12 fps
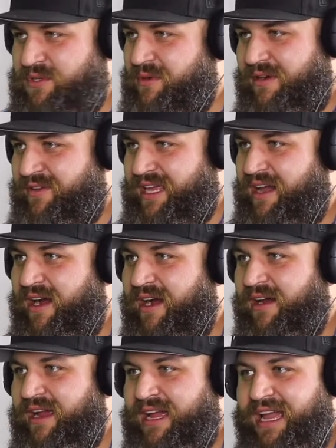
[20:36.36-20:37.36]
whatever they are.
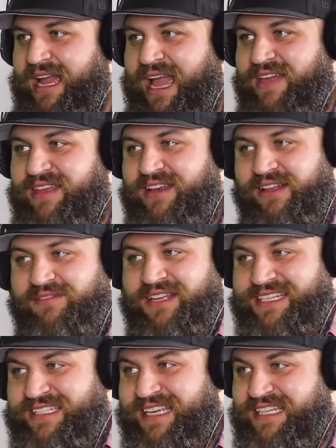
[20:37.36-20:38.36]
Oh, yeah. And then he'll have like
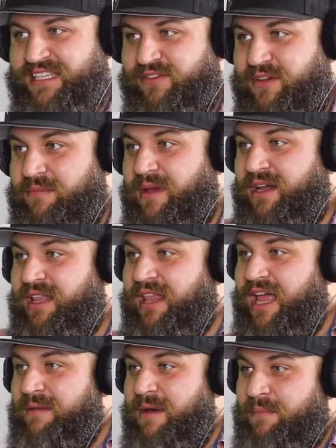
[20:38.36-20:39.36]
6 of them
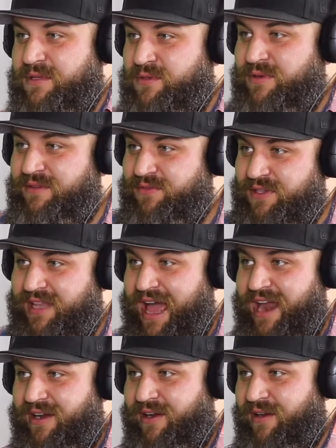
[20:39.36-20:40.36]
climb up a 20-foot
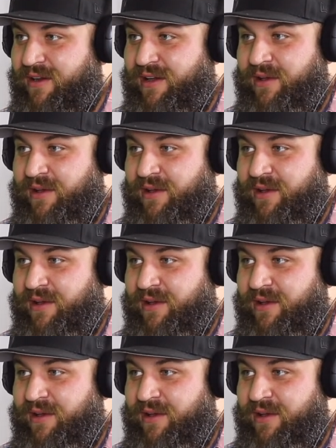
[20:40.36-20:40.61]
ladder,